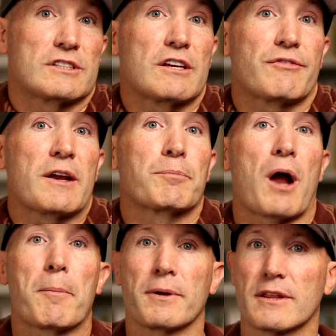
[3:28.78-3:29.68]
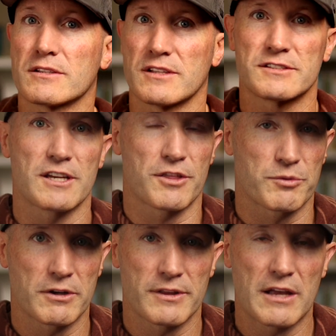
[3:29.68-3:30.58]
let's say you find a property that's listed at
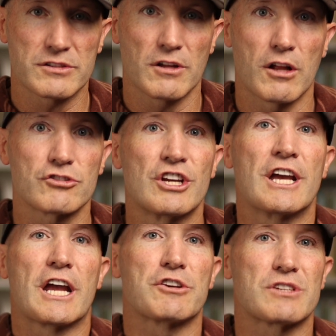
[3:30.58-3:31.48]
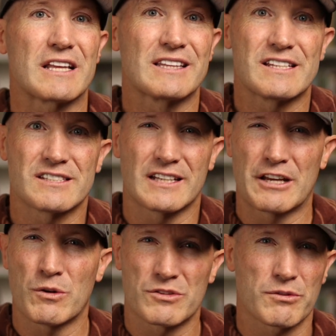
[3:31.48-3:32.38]
$300,000 and you say, listen,
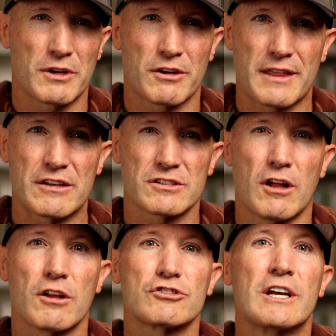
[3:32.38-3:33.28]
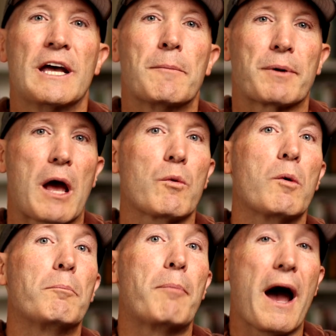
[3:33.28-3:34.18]
I know it's $300,000, but I
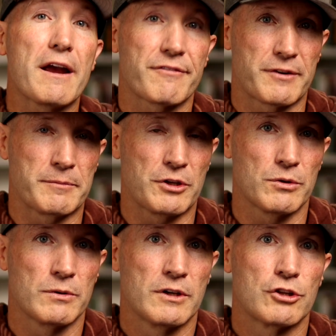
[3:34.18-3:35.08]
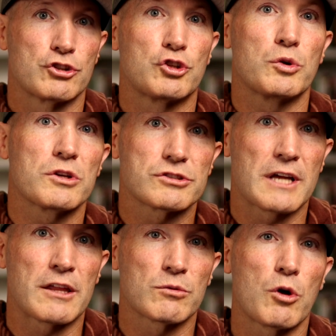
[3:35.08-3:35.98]
will buy it from you 2 years
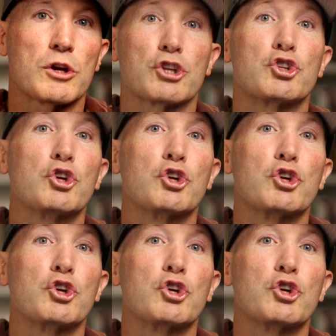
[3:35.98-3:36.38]
down the road at